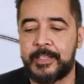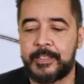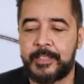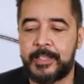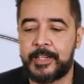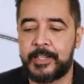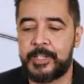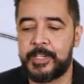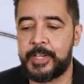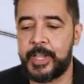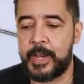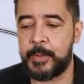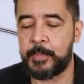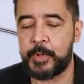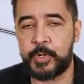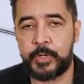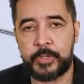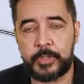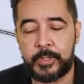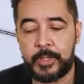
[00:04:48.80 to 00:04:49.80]
their
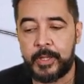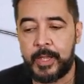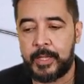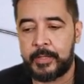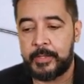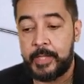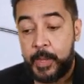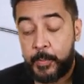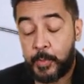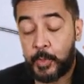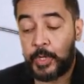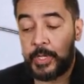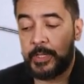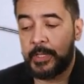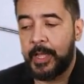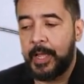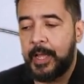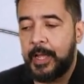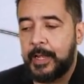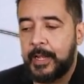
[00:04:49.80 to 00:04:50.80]

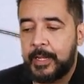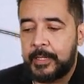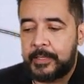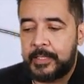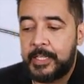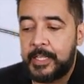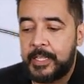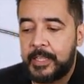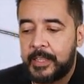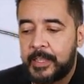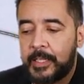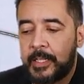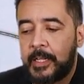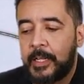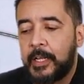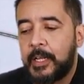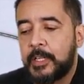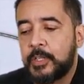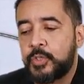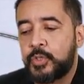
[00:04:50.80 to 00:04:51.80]
neighboring teeth.
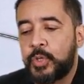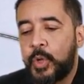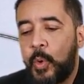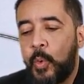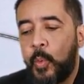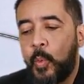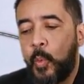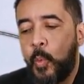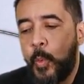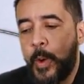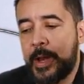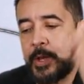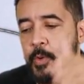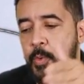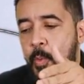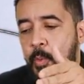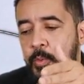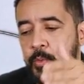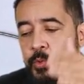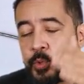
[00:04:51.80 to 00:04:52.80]
So when
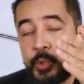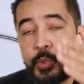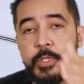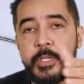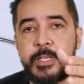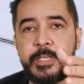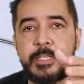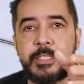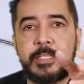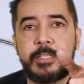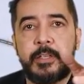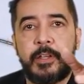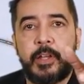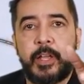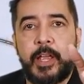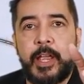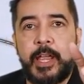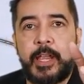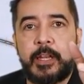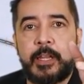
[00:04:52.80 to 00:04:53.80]
you do this
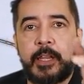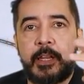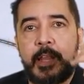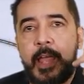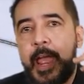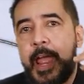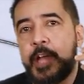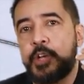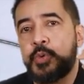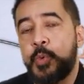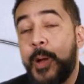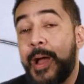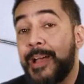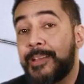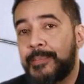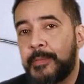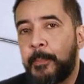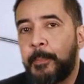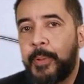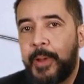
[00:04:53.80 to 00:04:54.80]
in an
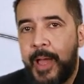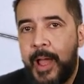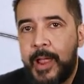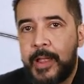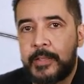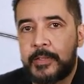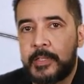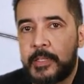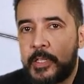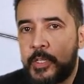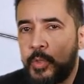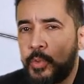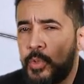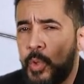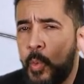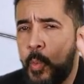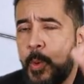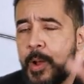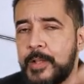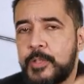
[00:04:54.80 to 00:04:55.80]
edgewise appliance, you
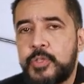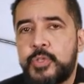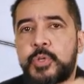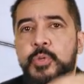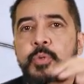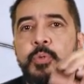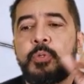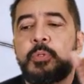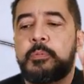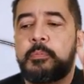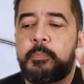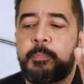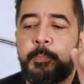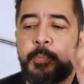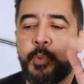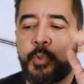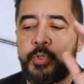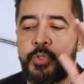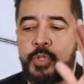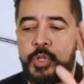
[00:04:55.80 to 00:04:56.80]
don't want to
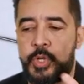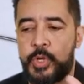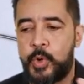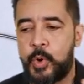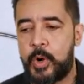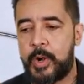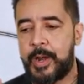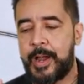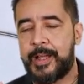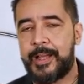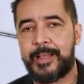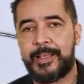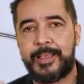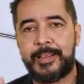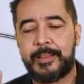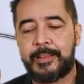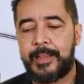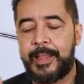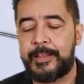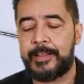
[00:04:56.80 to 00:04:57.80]
put your
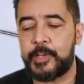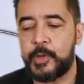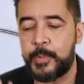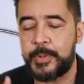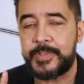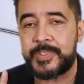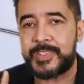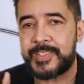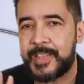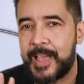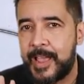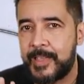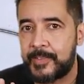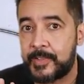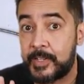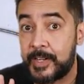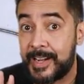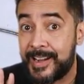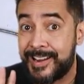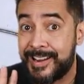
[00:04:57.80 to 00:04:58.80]
lateral
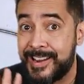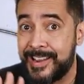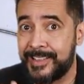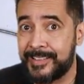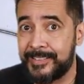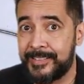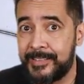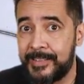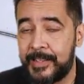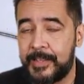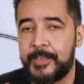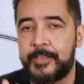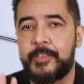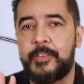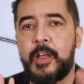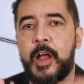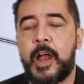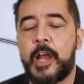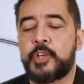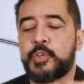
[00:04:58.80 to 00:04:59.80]
incisor in
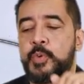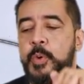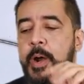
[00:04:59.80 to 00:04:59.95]
the arch